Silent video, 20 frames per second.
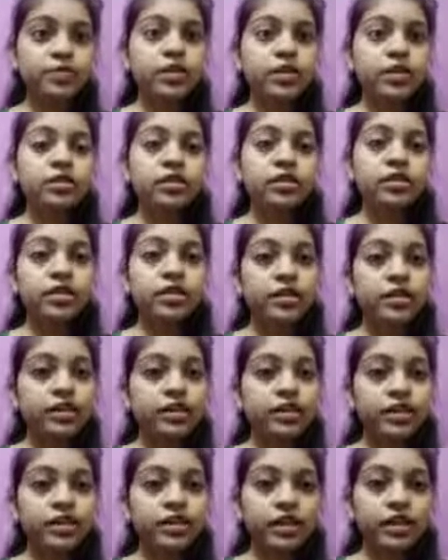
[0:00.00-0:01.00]
This
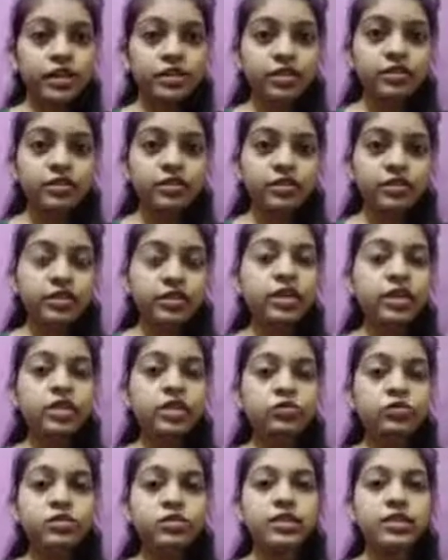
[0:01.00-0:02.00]
technique is generally
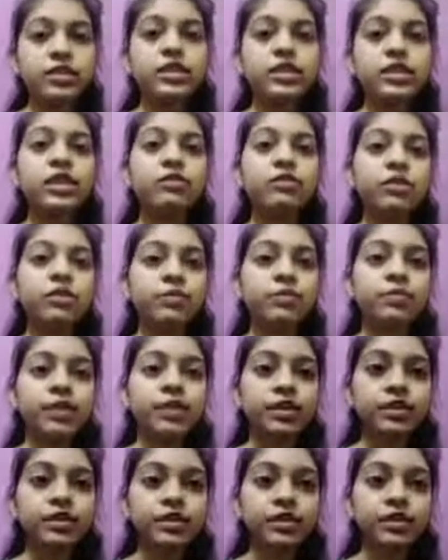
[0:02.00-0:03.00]
used in developing
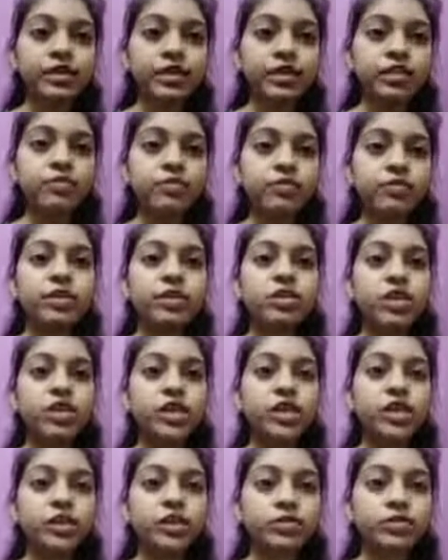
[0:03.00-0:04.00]
countries, which
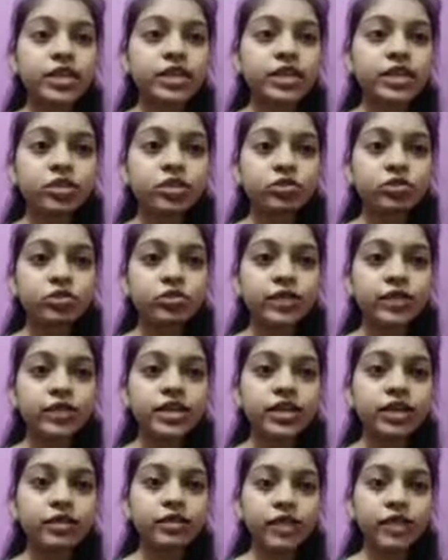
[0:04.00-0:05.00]
included the throwing
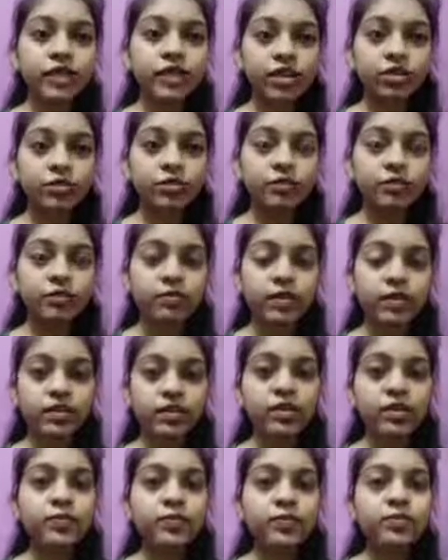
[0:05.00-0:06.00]
away of waste
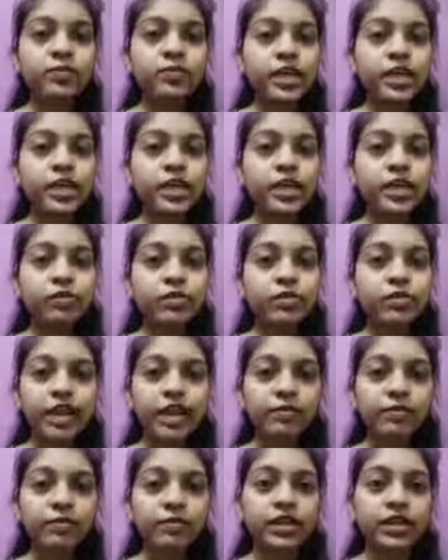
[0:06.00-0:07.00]
into a
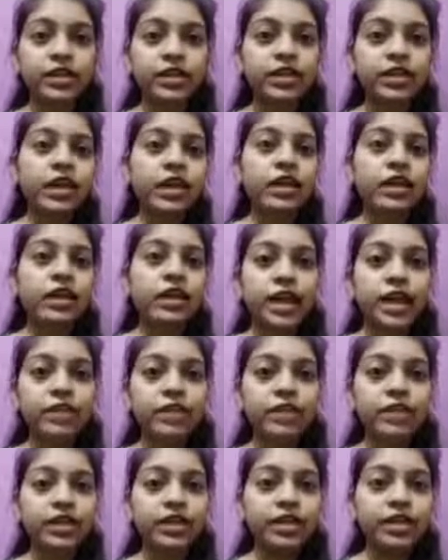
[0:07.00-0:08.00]
landfill.
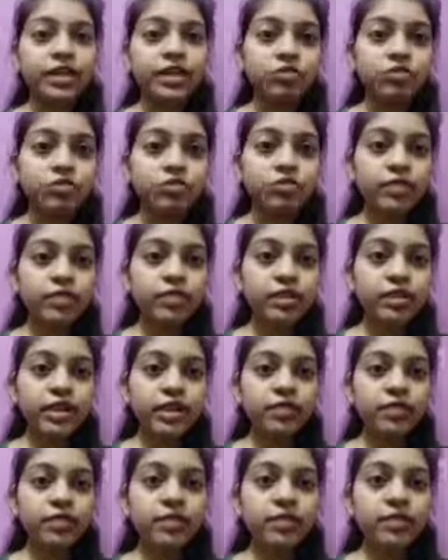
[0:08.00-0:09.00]
Landfilling should be
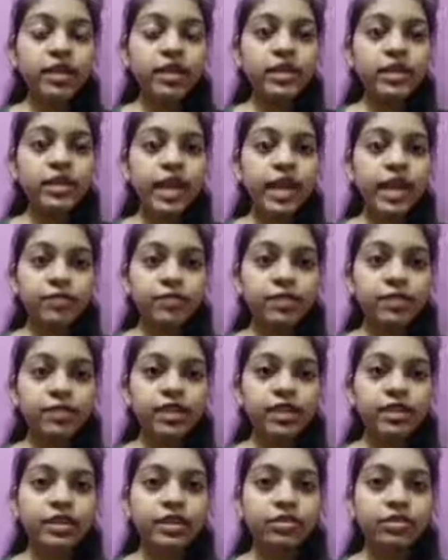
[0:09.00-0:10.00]
contaminated at
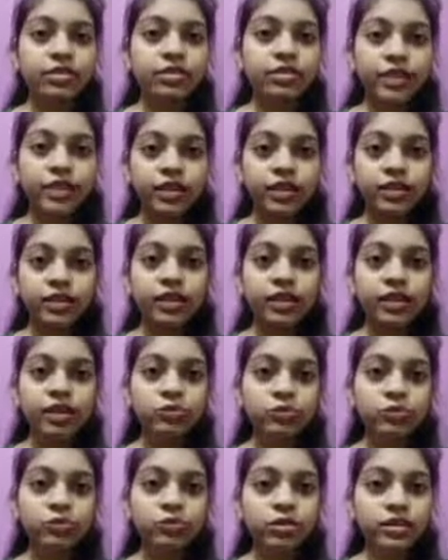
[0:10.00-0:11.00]
places where
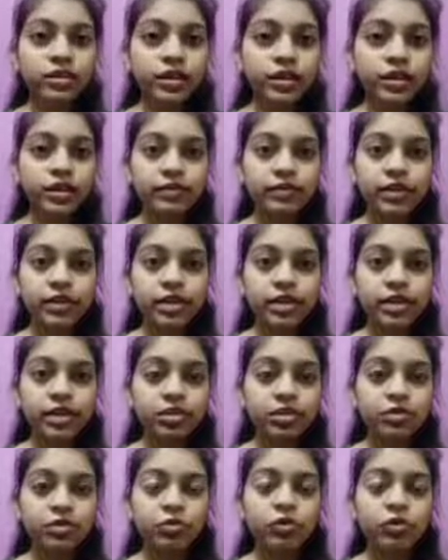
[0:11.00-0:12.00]
groundwater level is
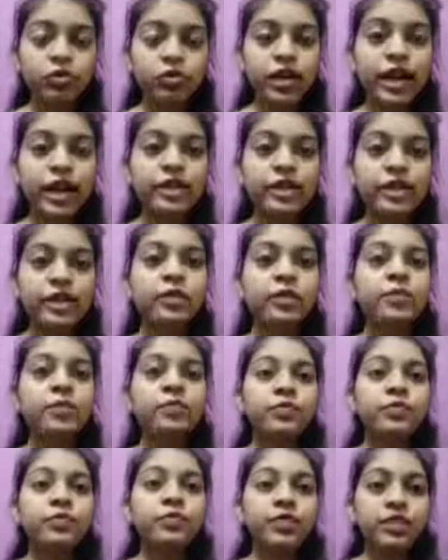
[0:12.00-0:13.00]
low and
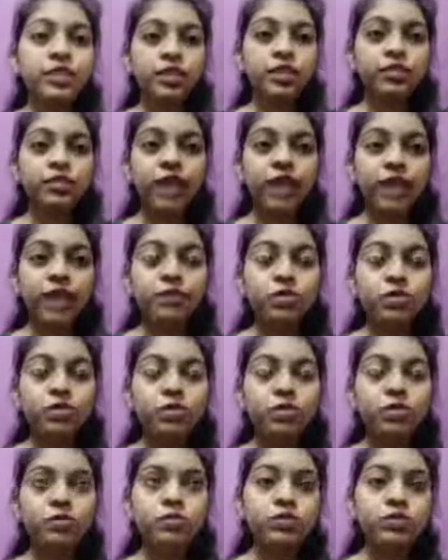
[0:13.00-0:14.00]
which are far from
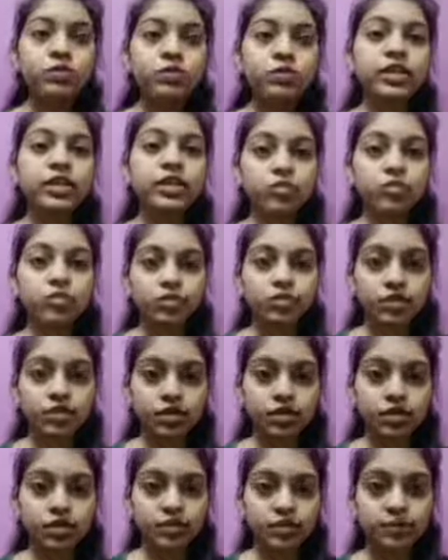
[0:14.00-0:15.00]
floating
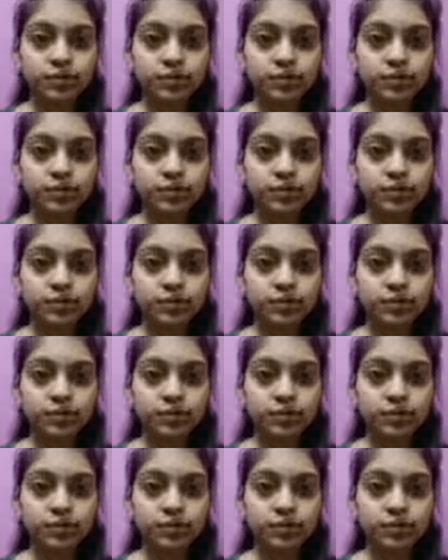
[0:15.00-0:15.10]
sources.